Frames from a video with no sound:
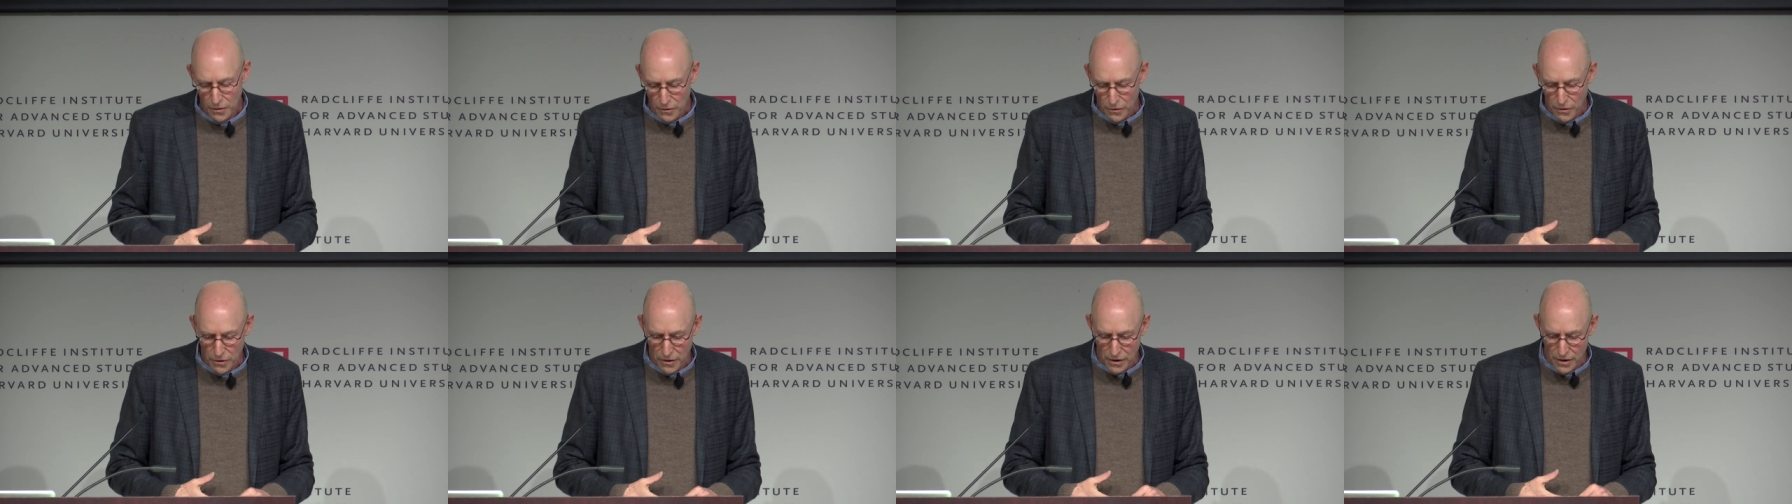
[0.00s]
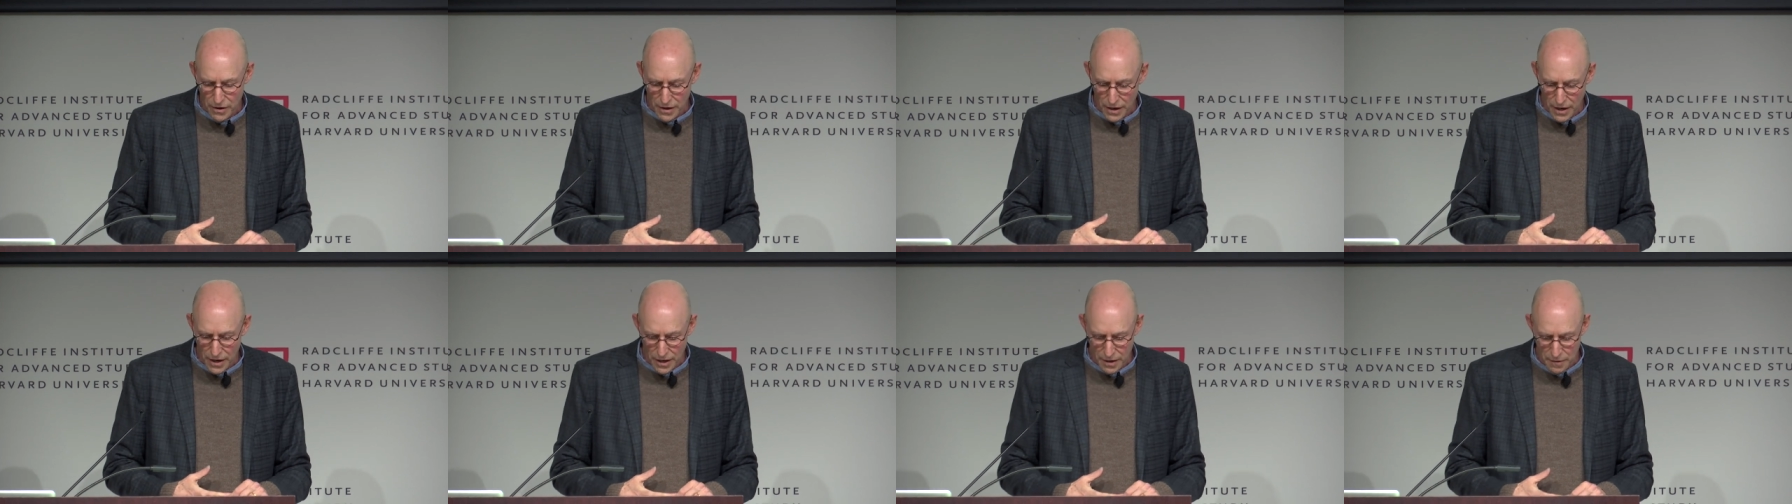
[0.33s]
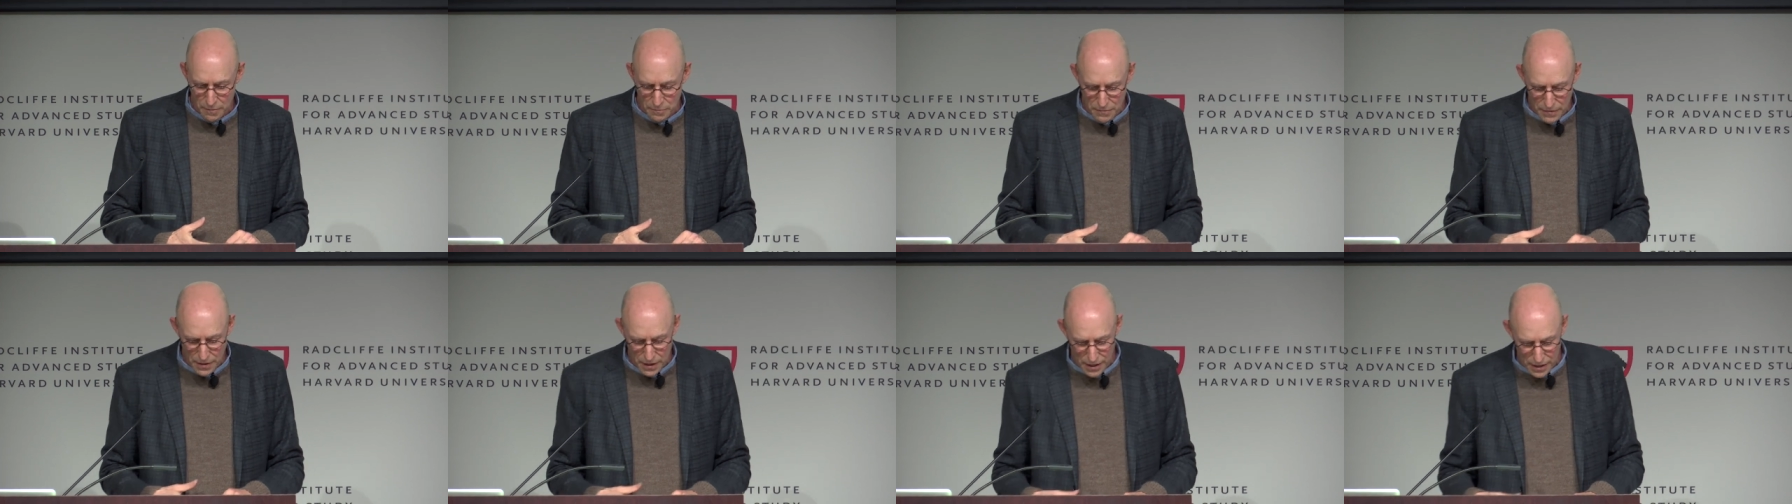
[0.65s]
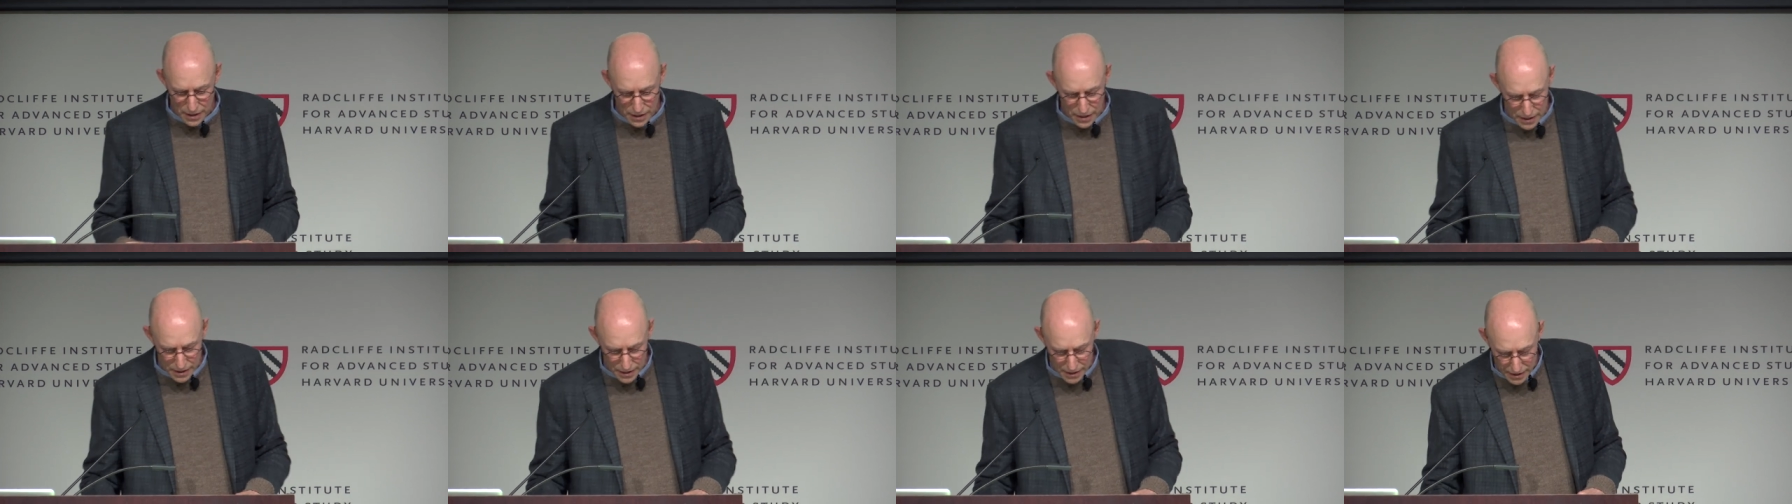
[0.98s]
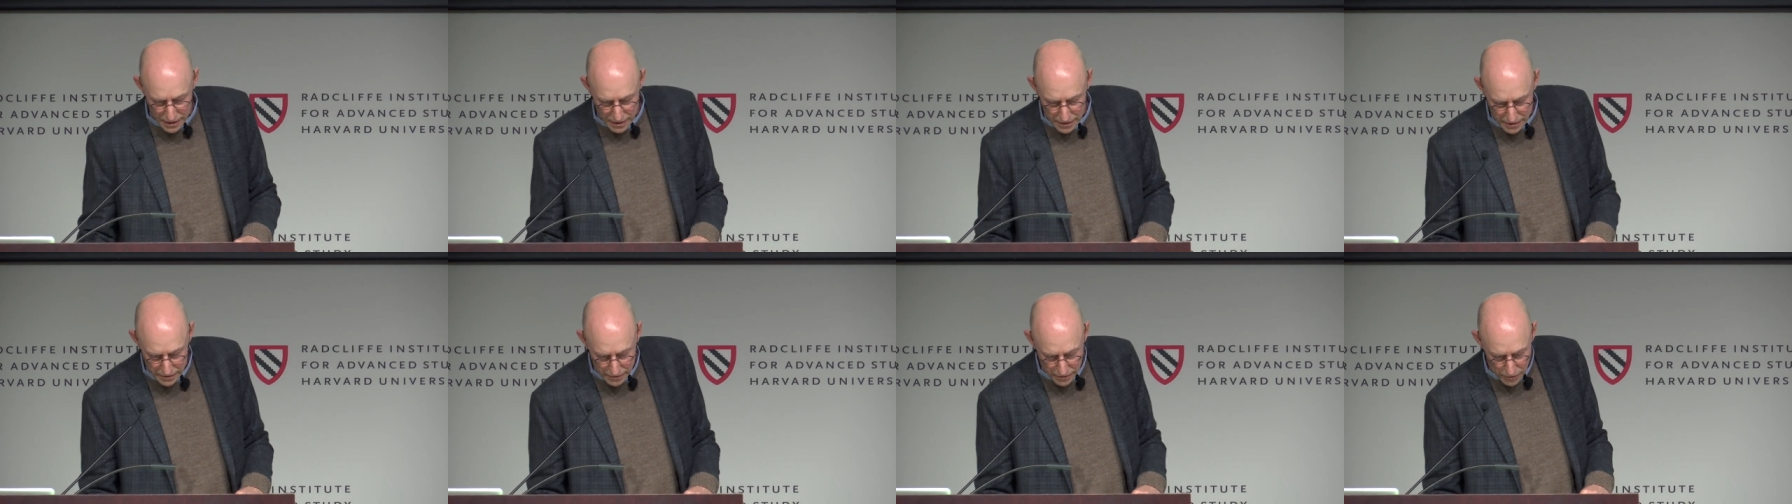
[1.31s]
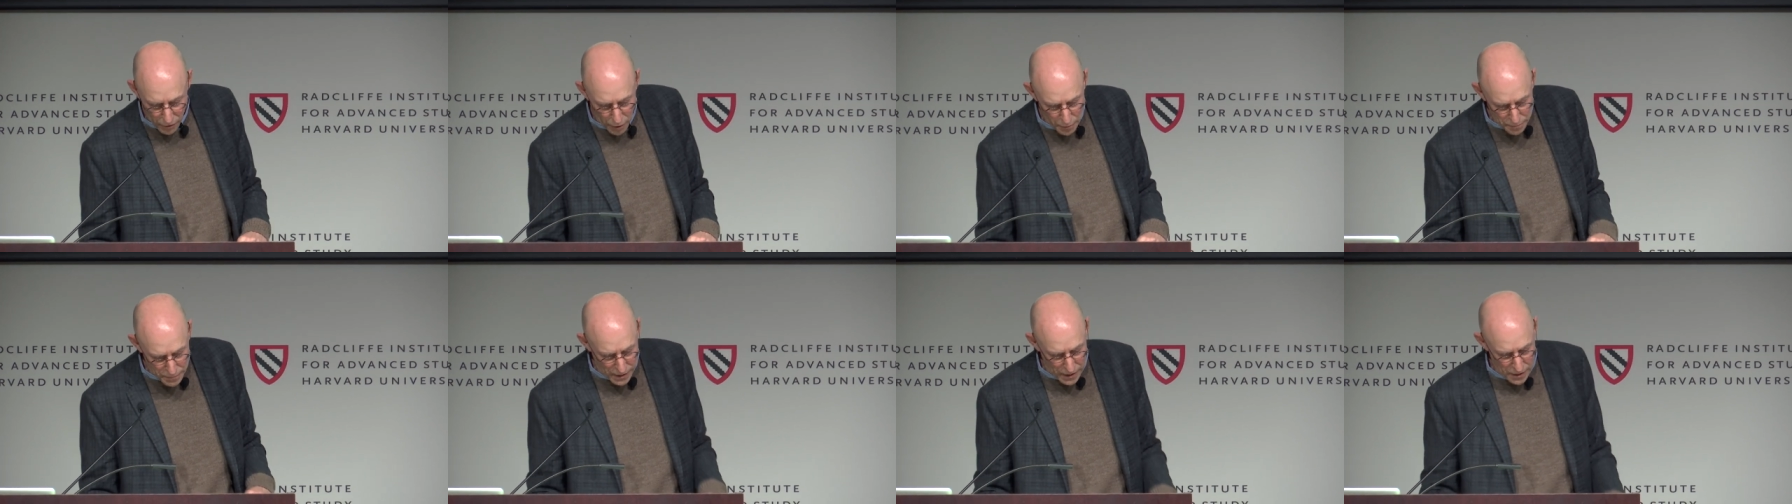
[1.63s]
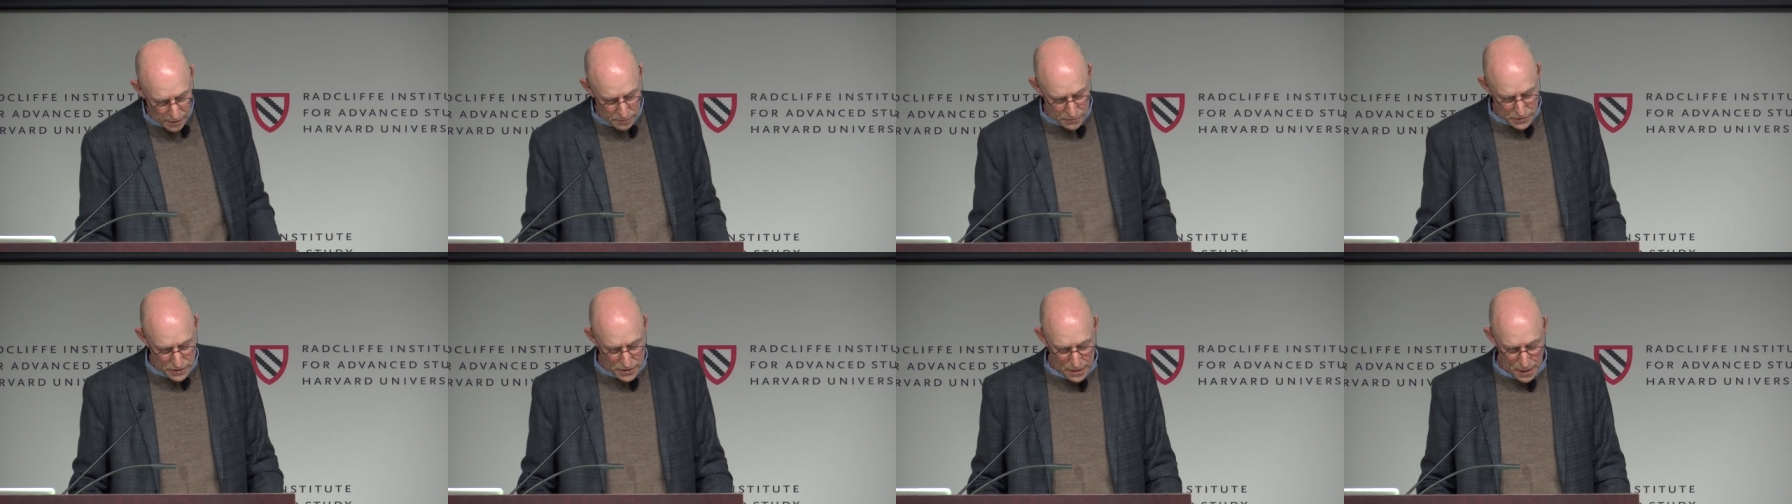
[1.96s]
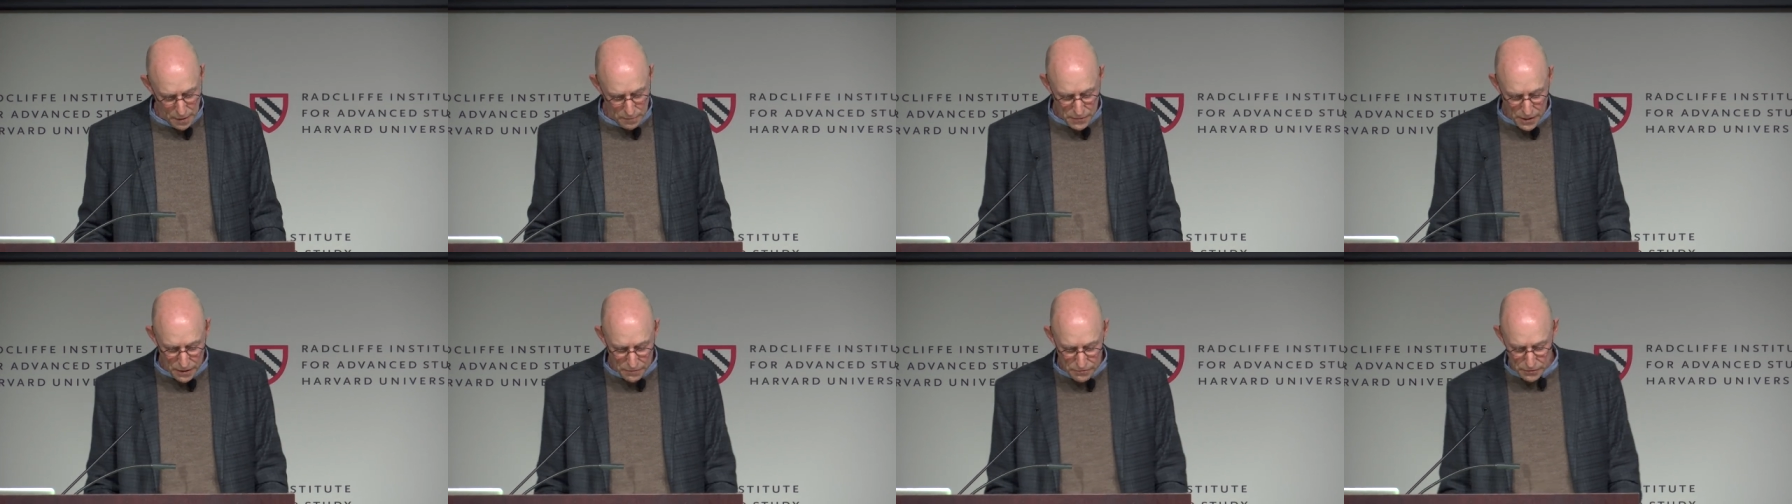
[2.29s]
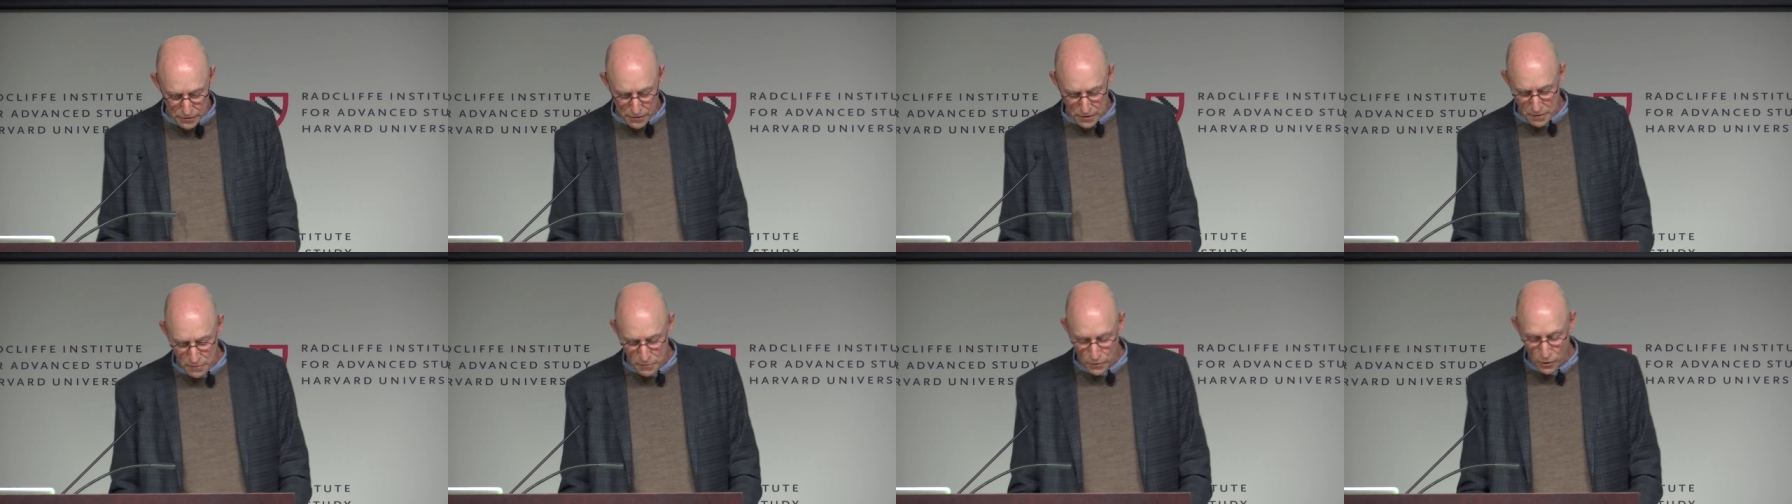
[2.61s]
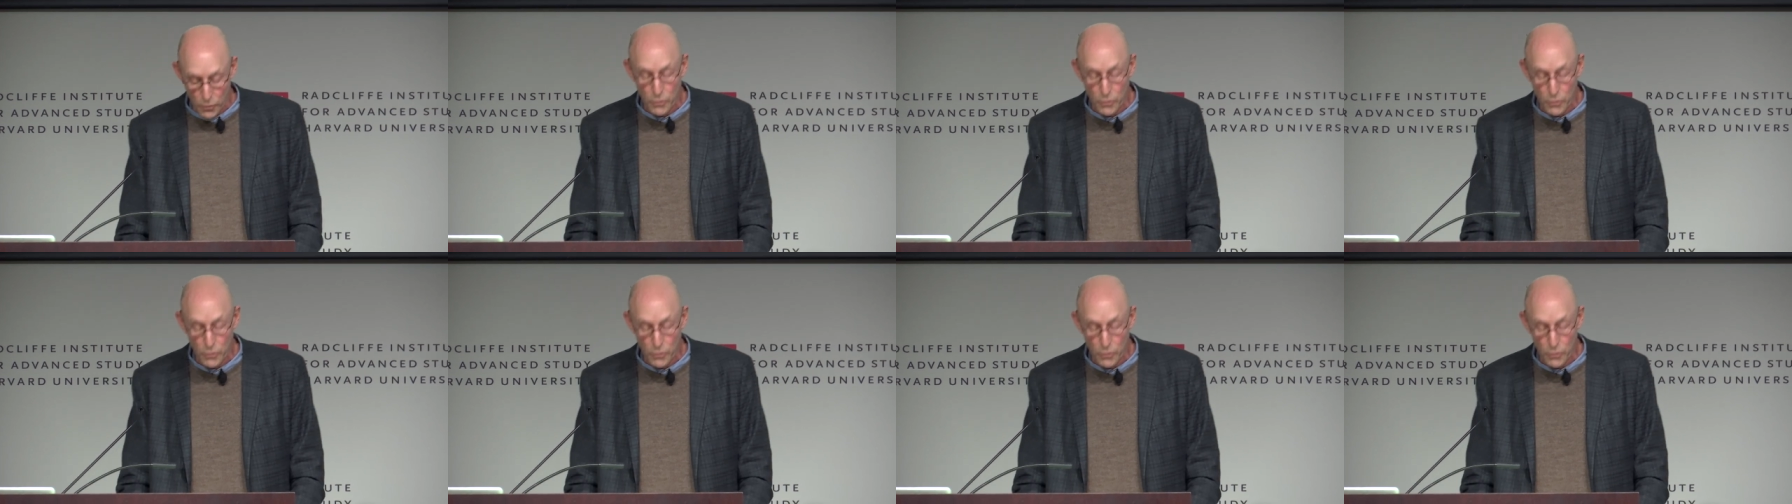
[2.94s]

or um, uh, opium somniferum